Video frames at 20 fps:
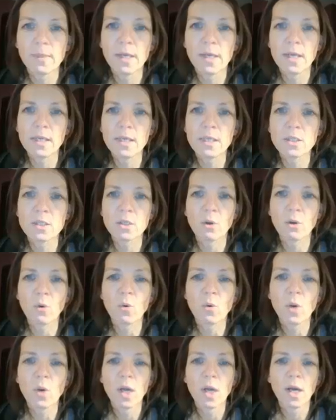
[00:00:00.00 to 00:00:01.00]
any,
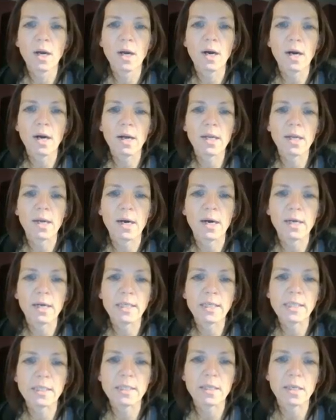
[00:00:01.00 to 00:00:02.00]
so I
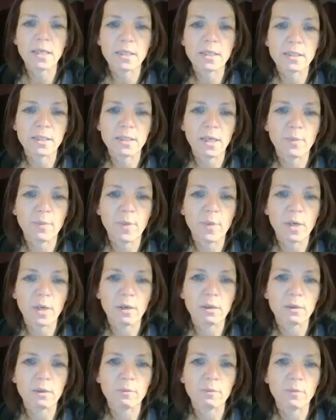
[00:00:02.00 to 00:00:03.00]
hide that side panel
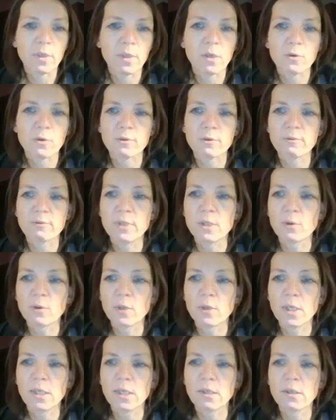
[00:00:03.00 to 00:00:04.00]
here because we
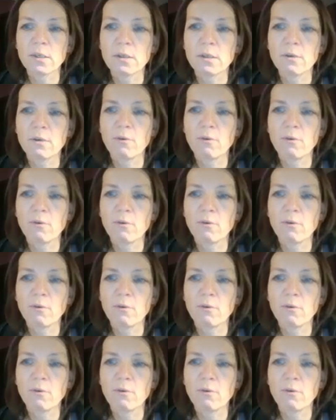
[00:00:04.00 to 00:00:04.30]
don't need it